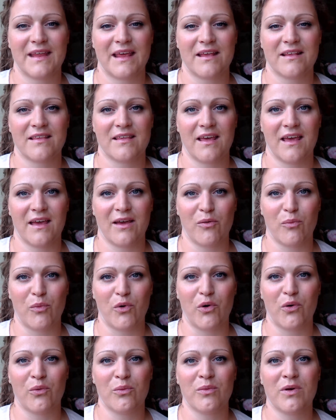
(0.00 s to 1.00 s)
Take a
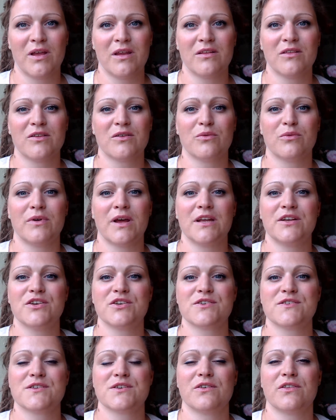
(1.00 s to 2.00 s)
moment to
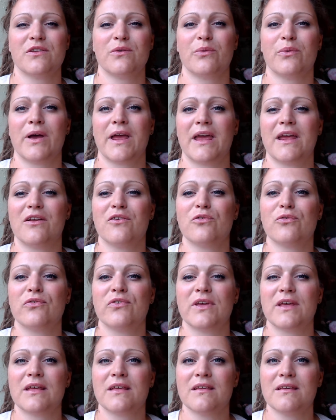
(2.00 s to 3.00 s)
register the way it
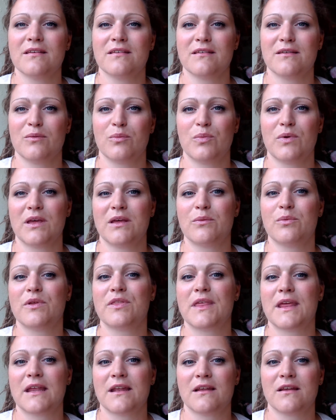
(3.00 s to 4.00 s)
feels to be
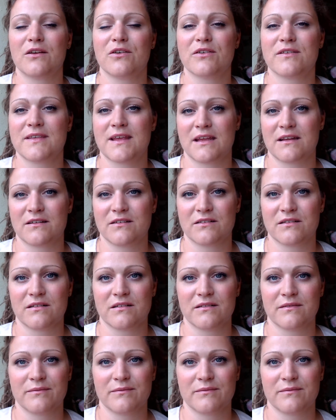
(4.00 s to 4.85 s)
within your center.